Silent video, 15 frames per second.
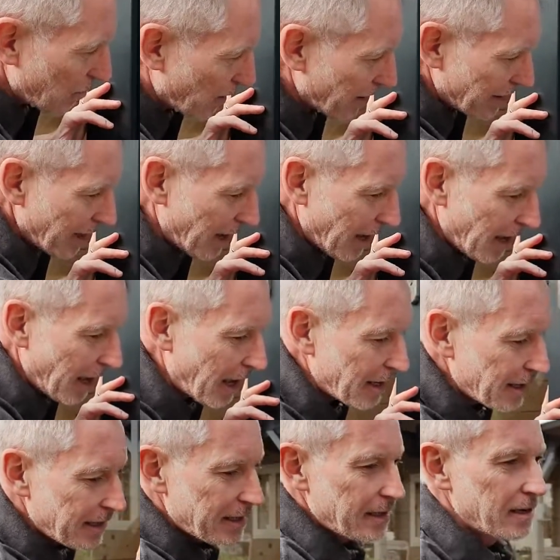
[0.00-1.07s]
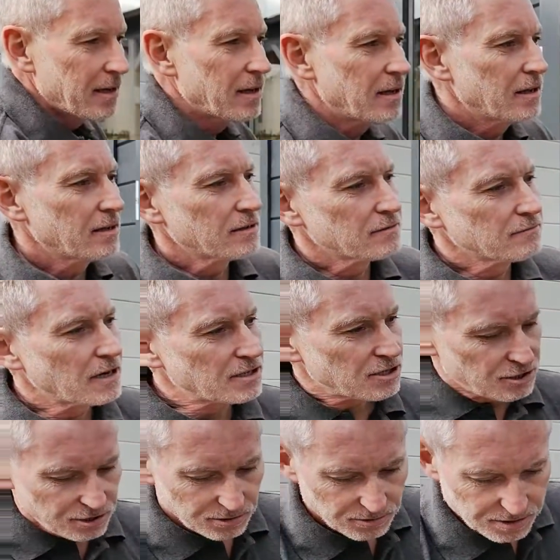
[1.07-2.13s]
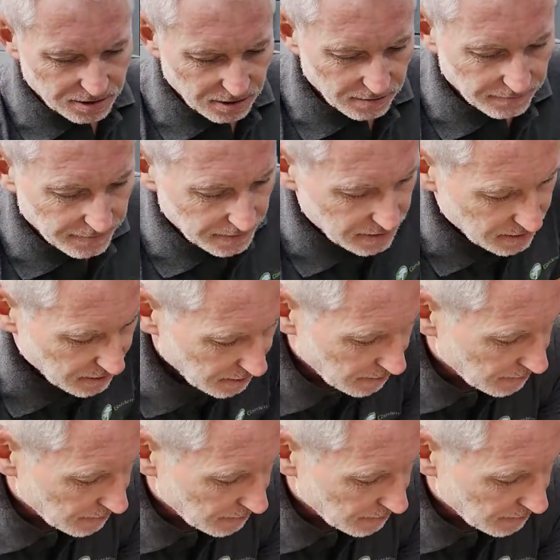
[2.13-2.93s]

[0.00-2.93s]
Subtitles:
away any residue surface